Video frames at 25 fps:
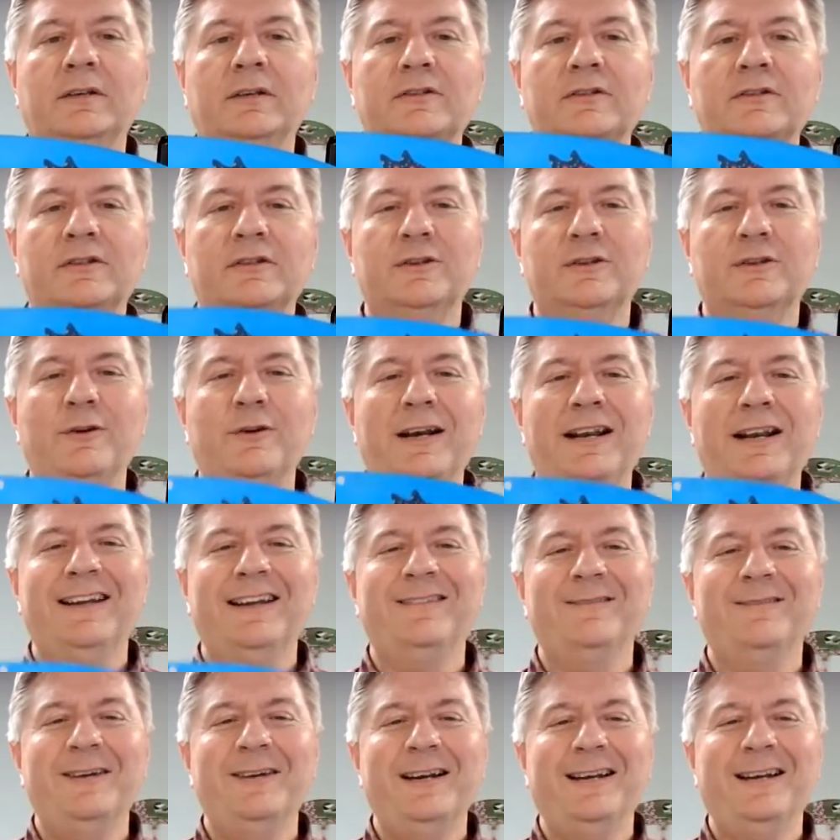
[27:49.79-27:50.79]
so it's quite
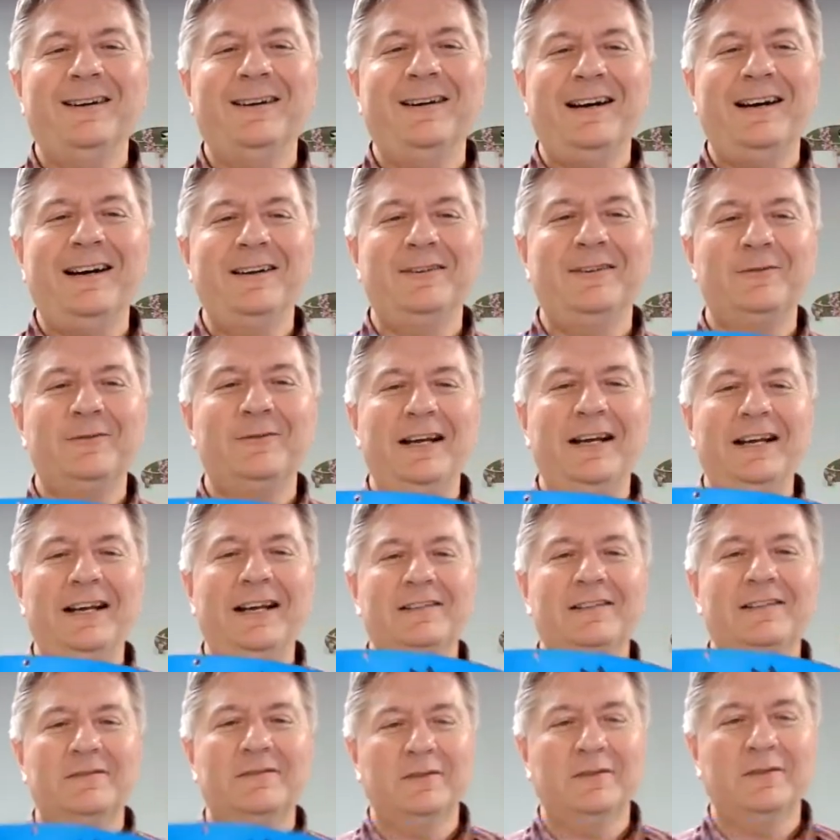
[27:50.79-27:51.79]
a
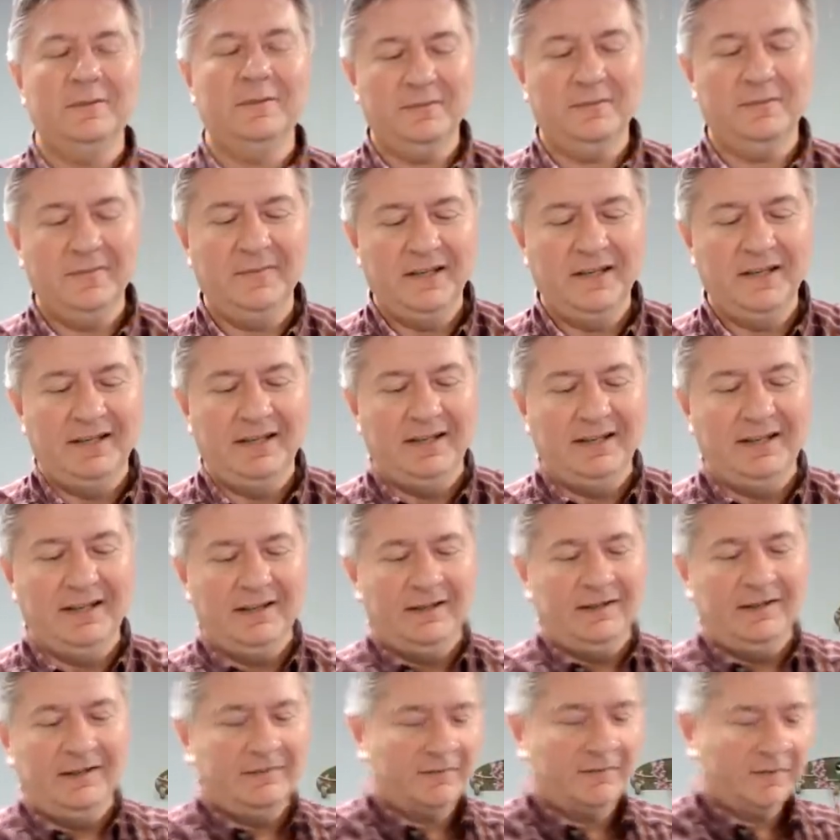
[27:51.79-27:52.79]
contrast from
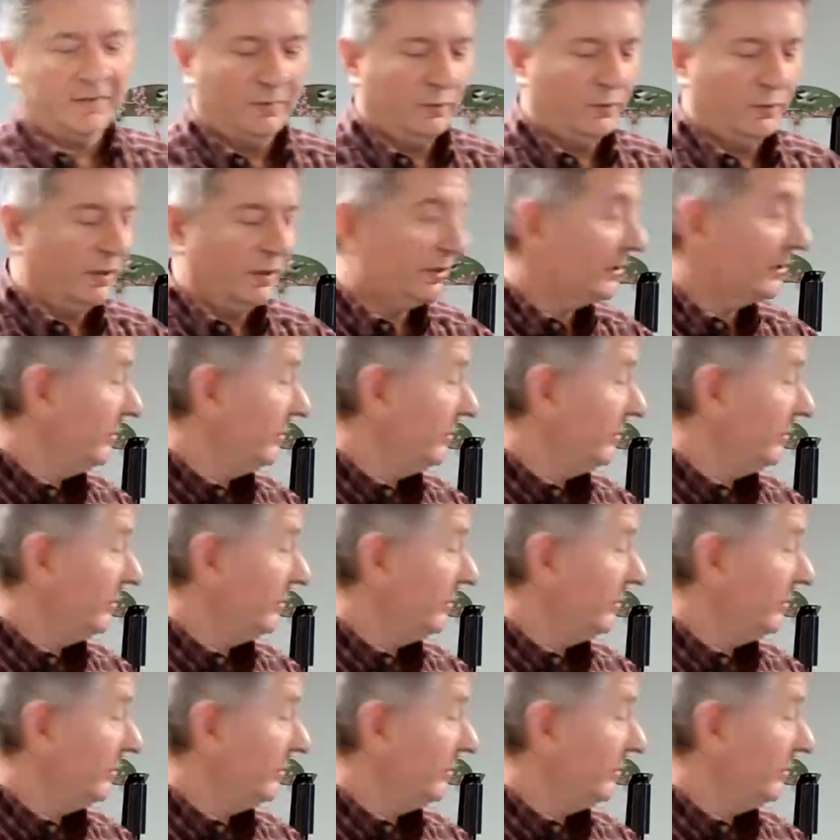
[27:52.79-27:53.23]
what's